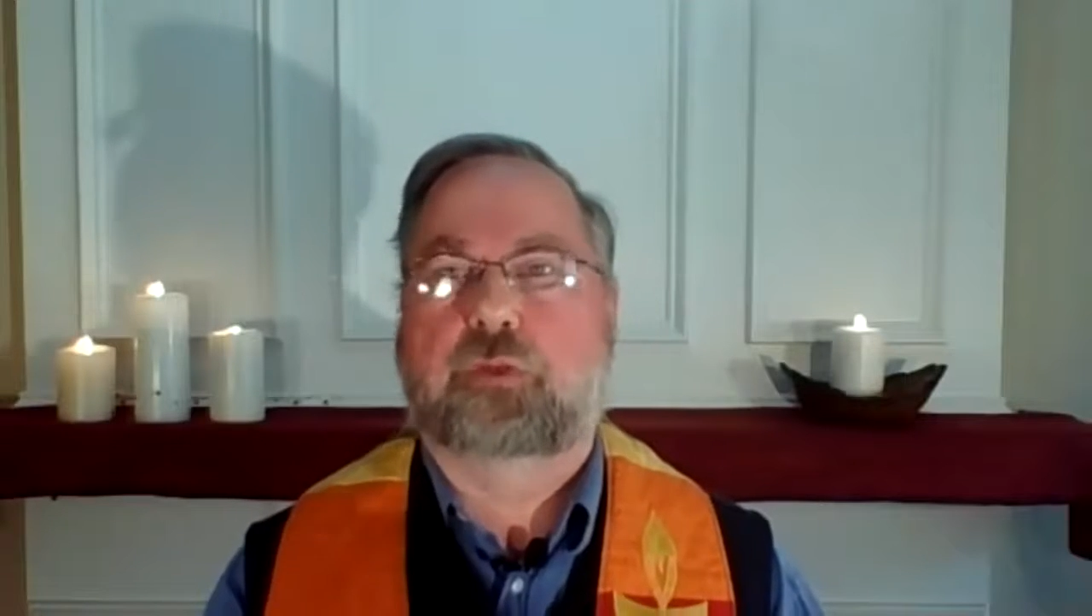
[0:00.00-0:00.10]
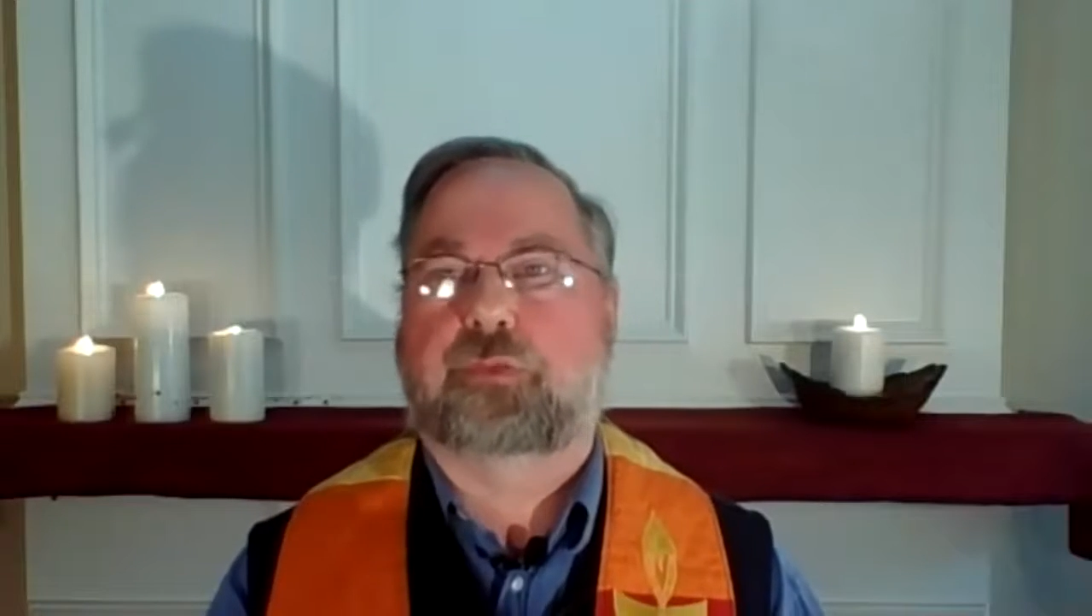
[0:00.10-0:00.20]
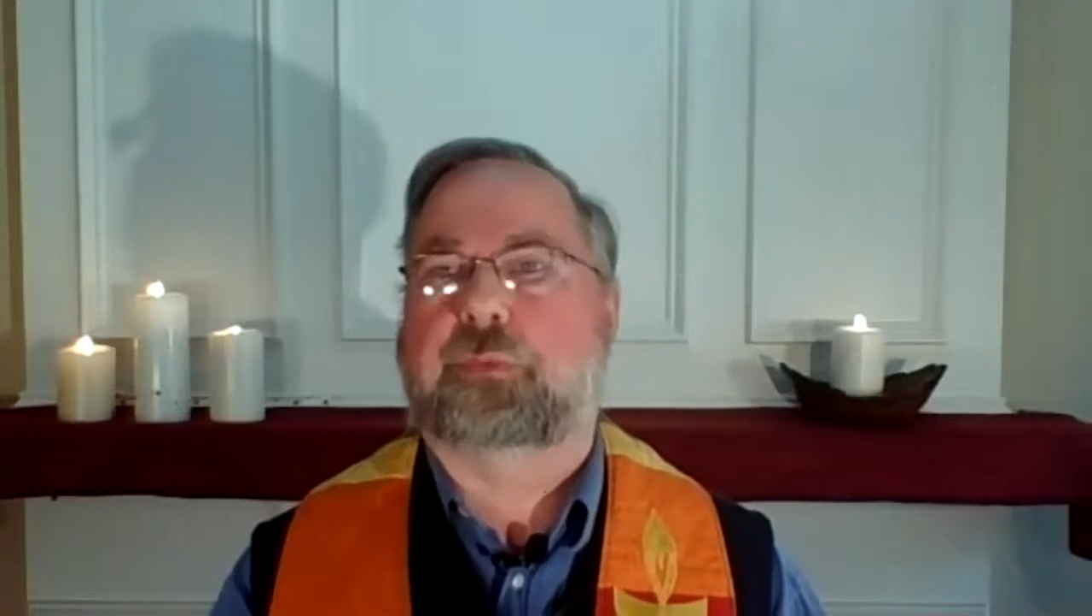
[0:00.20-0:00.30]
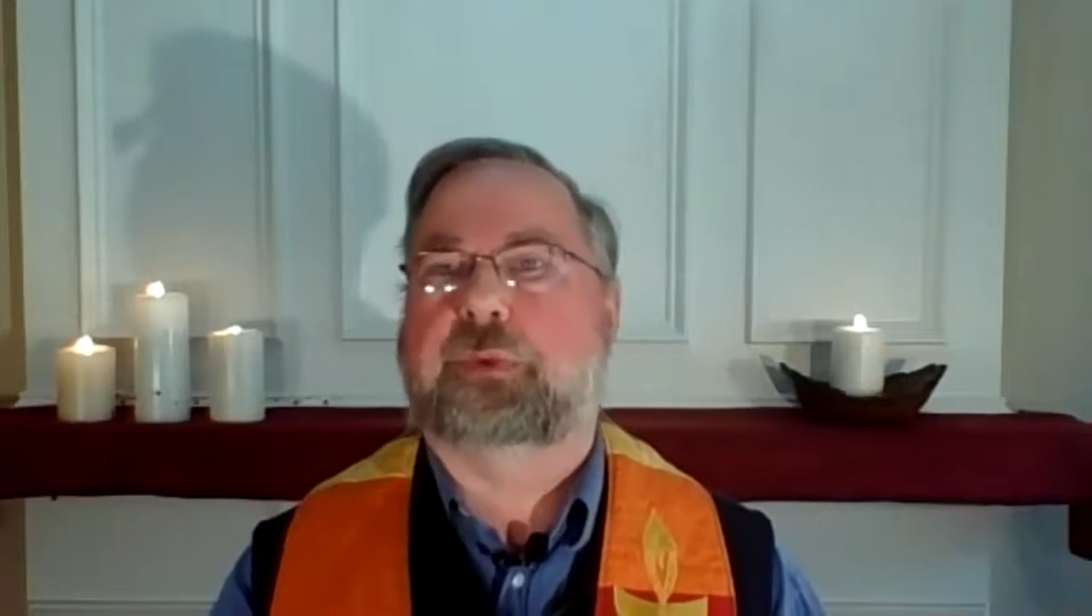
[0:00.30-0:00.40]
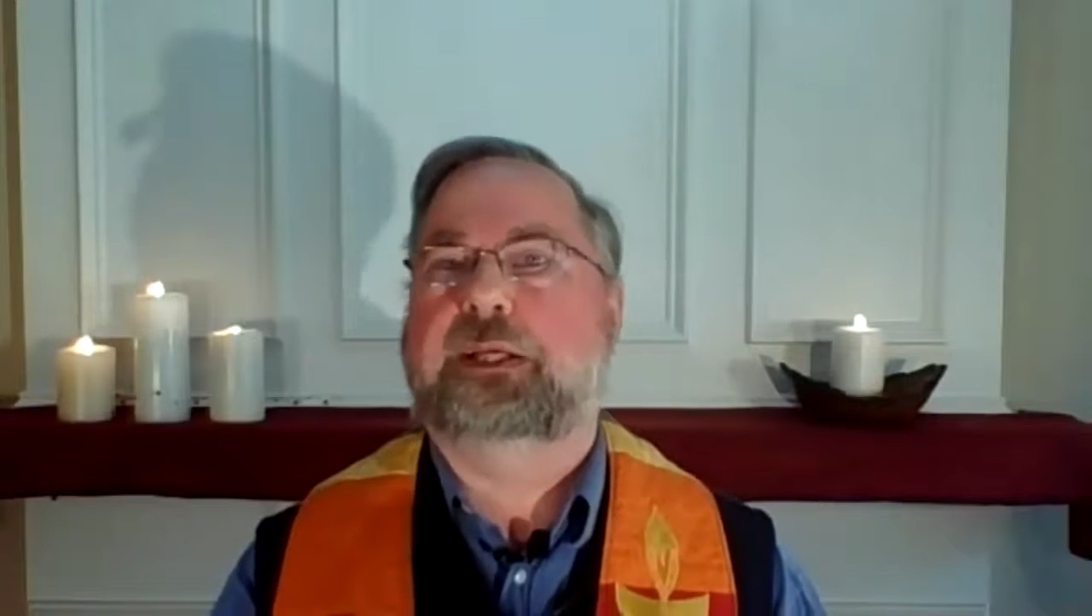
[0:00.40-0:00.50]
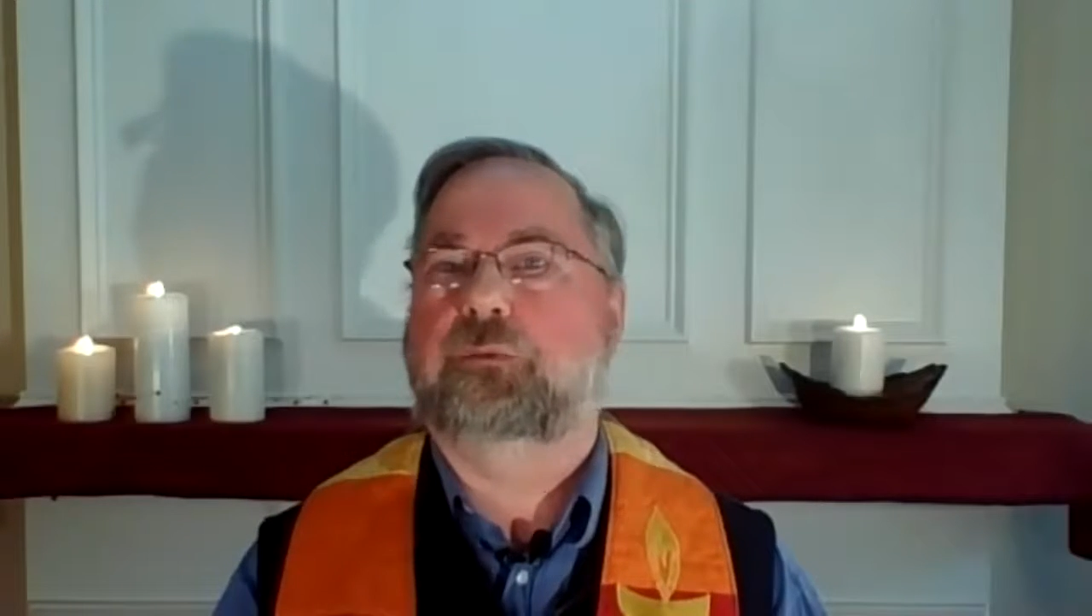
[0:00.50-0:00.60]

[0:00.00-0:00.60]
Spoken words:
3